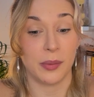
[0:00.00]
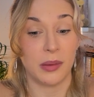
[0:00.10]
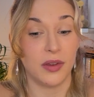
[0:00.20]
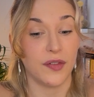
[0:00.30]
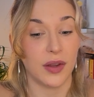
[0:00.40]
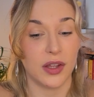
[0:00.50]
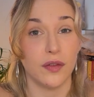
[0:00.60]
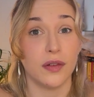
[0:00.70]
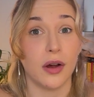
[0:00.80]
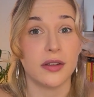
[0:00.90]
Or maybe you feel like
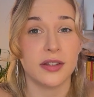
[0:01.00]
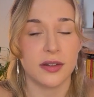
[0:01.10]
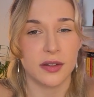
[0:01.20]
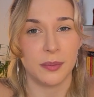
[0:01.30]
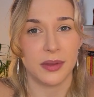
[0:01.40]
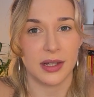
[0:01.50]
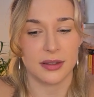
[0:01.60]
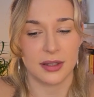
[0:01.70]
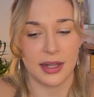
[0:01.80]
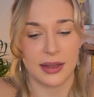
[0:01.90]
you've lost some
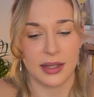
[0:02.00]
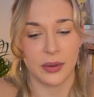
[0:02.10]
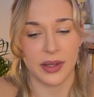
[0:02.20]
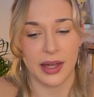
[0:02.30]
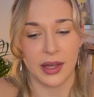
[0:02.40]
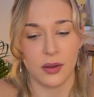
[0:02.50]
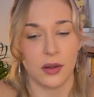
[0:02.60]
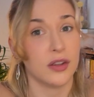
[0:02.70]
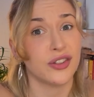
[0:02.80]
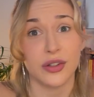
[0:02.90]
things lately, okay? Or
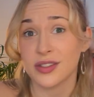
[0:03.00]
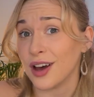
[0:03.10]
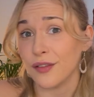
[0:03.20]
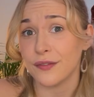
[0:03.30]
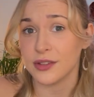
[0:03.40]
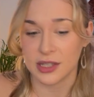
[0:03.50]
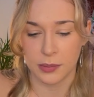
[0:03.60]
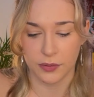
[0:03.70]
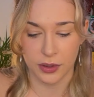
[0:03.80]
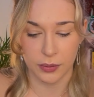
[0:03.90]
lost yourself for some
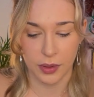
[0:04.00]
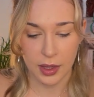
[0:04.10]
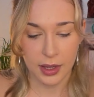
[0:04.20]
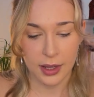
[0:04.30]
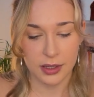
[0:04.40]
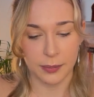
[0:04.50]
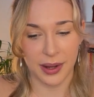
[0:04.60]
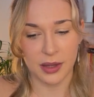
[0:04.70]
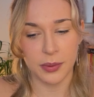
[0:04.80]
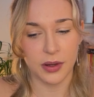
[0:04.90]
of you. The
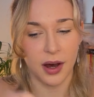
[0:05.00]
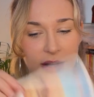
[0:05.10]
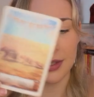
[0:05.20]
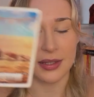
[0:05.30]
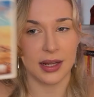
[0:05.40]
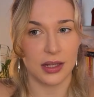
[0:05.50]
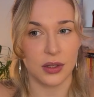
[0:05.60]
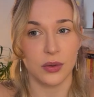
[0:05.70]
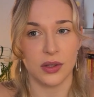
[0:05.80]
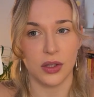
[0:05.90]
By the Book card is telling
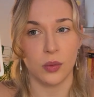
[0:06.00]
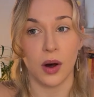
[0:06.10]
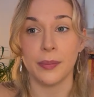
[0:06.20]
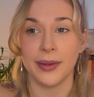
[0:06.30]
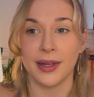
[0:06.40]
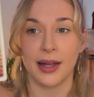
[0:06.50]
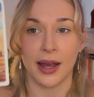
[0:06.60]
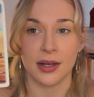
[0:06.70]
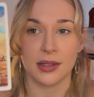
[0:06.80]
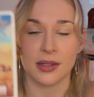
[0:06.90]
you that you are being guided